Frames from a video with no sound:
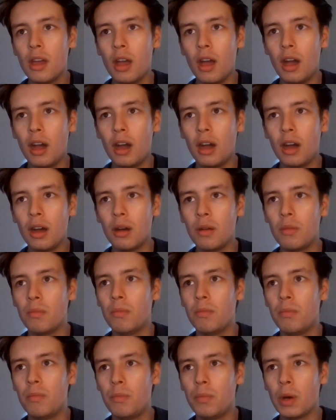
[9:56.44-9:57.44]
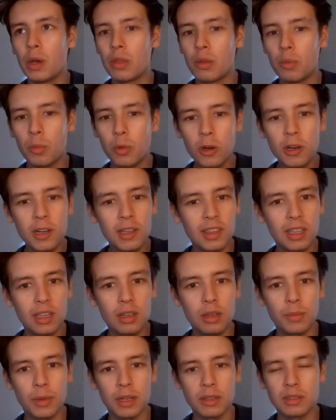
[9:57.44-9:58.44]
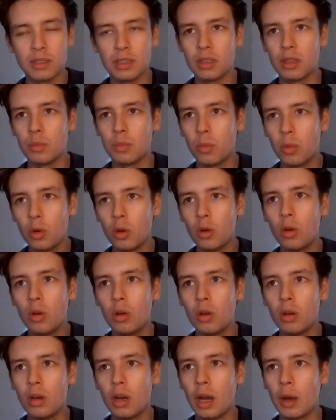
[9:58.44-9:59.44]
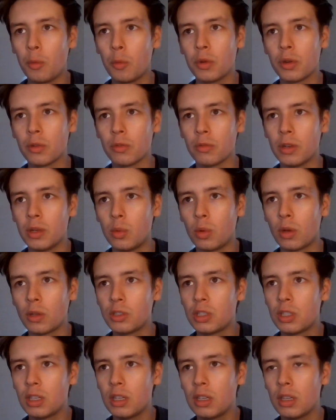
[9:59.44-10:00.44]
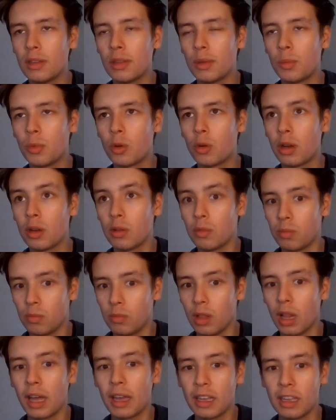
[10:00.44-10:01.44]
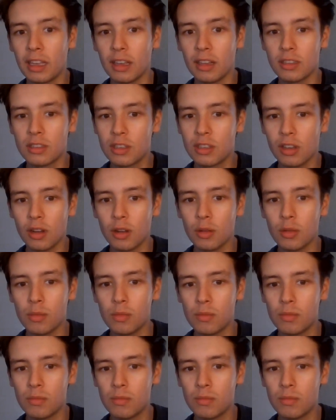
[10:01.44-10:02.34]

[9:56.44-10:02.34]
But the more I think about it, the more I want to rewatch it, and the more I like it. So,